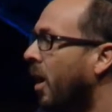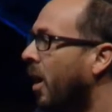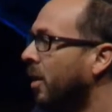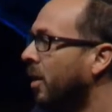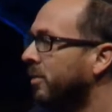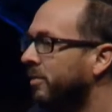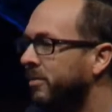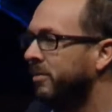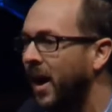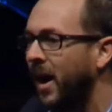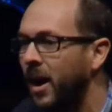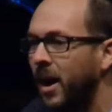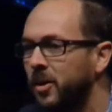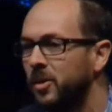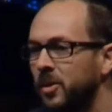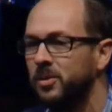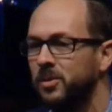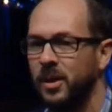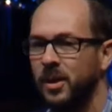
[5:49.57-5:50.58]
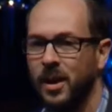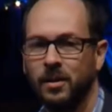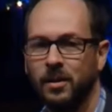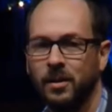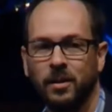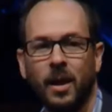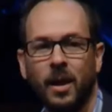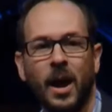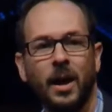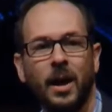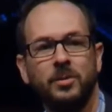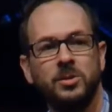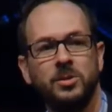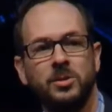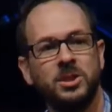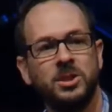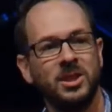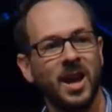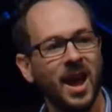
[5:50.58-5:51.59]
our values and lives
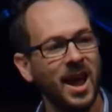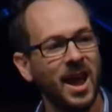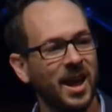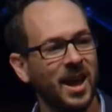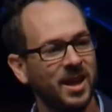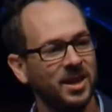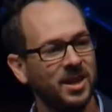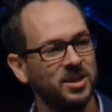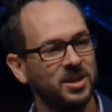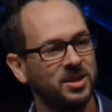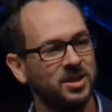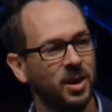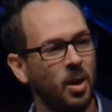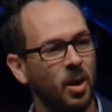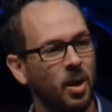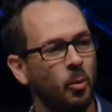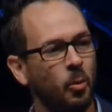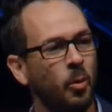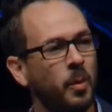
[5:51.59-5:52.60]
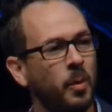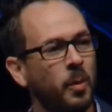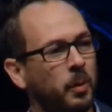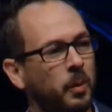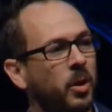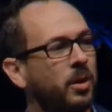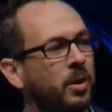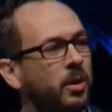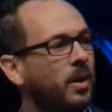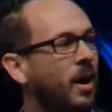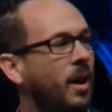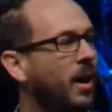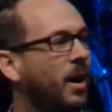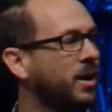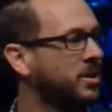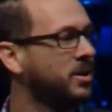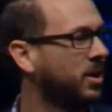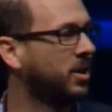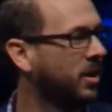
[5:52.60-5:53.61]
changed when we put
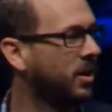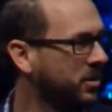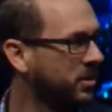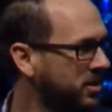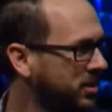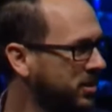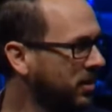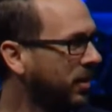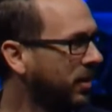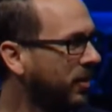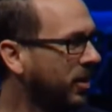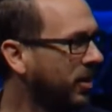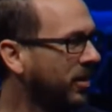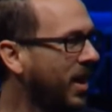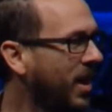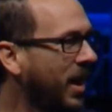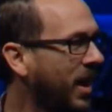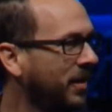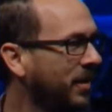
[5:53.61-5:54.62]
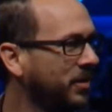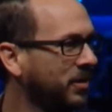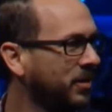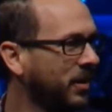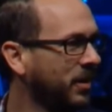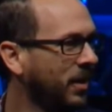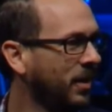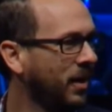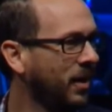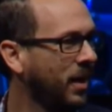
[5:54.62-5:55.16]
God in charge of our lives.